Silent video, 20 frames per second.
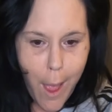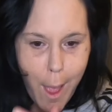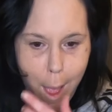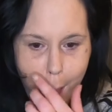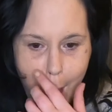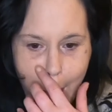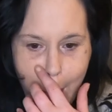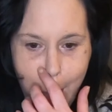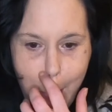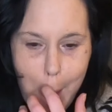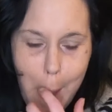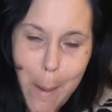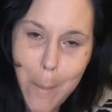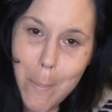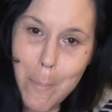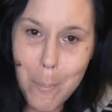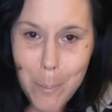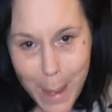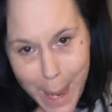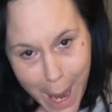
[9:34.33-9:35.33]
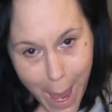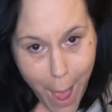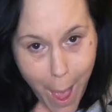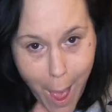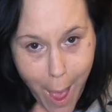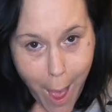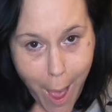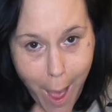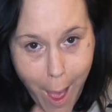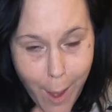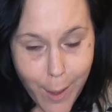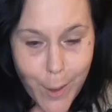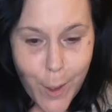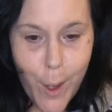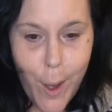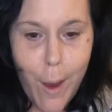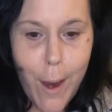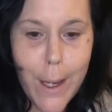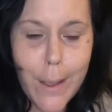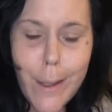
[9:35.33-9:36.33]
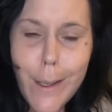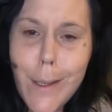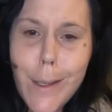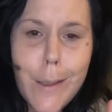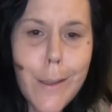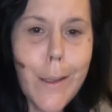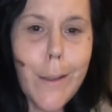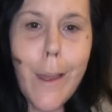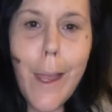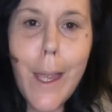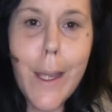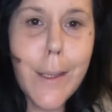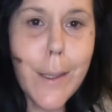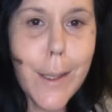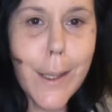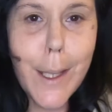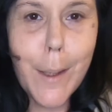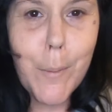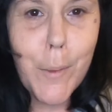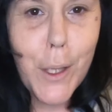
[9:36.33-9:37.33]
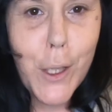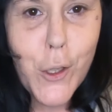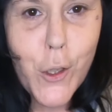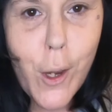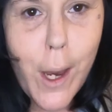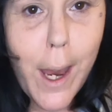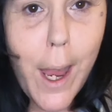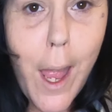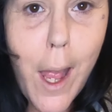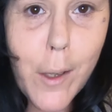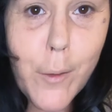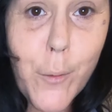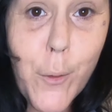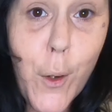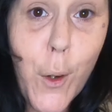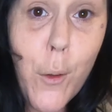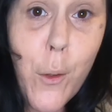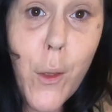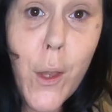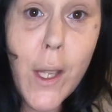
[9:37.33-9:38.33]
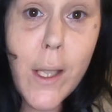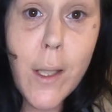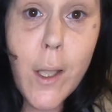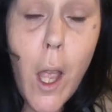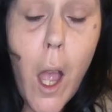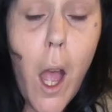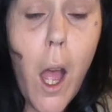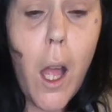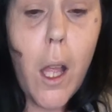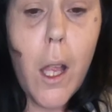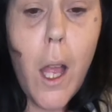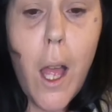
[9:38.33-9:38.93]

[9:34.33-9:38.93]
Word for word: I'm back. All right, this is the last thing I'm going to try on for this haul.